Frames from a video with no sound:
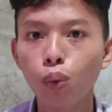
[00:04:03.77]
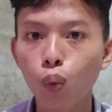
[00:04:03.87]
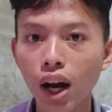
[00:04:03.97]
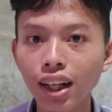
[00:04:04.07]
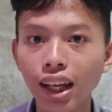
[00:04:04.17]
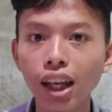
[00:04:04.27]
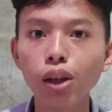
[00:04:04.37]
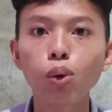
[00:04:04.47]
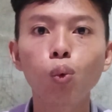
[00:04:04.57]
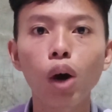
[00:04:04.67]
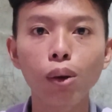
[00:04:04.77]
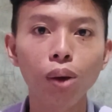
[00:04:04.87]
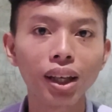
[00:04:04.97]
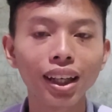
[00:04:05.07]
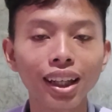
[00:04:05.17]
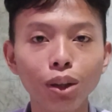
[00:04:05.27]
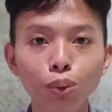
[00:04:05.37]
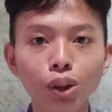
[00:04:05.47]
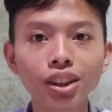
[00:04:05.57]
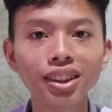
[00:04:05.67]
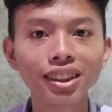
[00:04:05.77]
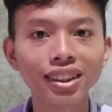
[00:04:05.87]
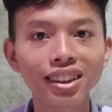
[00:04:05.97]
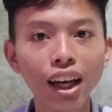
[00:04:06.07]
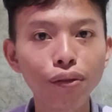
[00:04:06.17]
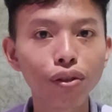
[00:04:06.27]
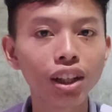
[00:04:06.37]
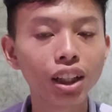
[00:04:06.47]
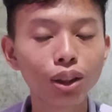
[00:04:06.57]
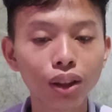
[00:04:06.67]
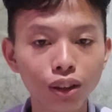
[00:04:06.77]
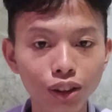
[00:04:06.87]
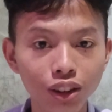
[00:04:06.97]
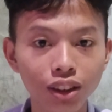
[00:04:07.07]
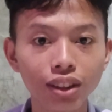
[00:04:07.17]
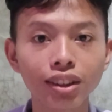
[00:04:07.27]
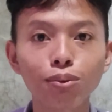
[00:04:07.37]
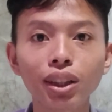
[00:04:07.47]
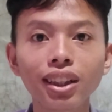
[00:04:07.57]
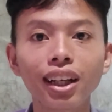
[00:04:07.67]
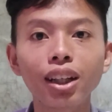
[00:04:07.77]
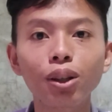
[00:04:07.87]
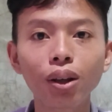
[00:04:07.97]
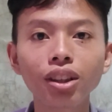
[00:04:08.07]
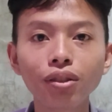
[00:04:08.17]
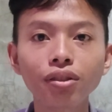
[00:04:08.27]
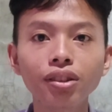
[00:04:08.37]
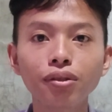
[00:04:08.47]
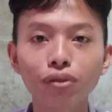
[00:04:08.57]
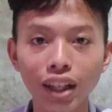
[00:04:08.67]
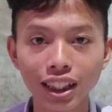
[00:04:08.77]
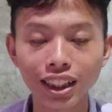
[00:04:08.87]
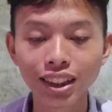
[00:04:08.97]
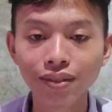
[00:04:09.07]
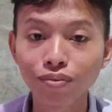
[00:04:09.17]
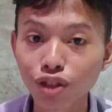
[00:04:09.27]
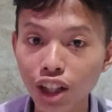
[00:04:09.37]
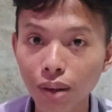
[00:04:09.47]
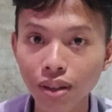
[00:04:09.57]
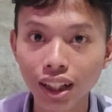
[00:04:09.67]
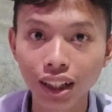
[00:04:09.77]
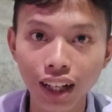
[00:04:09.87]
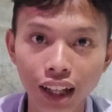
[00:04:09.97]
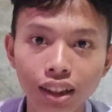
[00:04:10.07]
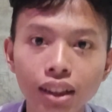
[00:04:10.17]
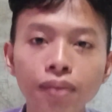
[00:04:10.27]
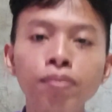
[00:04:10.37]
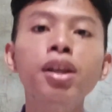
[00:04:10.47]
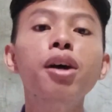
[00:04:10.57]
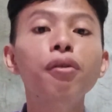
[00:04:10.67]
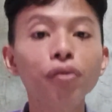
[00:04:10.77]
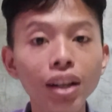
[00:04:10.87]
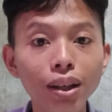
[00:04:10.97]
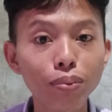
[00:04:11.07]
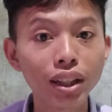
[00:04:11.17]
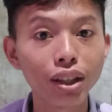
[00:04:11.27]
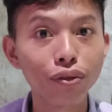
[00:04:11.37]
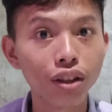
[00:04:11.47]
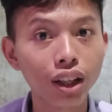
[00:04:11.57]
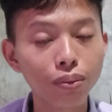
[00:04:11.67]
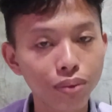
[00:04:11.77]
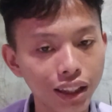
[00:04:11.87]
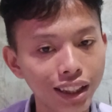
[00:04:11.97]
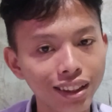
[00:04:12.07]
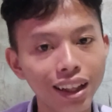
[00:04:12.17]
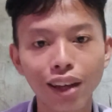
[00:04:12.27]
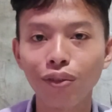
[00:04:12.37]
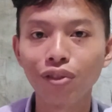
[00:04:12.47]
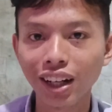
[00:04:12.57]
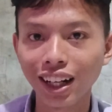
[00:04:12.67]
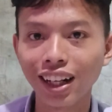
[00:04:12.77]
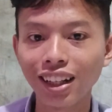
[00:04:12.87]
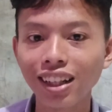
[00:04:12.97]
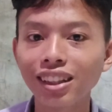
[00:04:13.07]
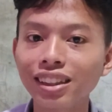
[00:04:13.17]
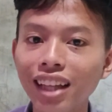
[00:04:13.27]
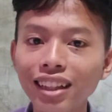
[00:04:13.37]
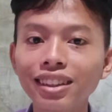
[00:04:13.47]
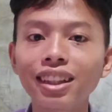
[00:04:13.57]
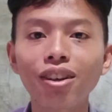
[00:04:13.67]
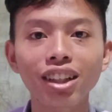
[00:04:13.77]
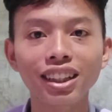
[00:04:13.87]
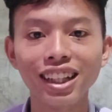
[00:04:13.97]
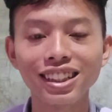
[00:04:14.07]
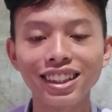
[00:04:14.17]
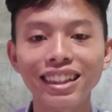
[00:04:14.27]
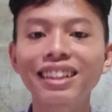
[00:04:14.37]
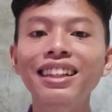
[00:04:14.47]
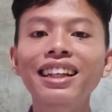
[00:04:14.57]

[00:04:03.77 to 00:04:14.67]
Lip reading: One day, while walking in the woods, Jack found a ghost with a golden feathers trapped in a net. Feeling pity for a bird, he freed it. That's the orientation.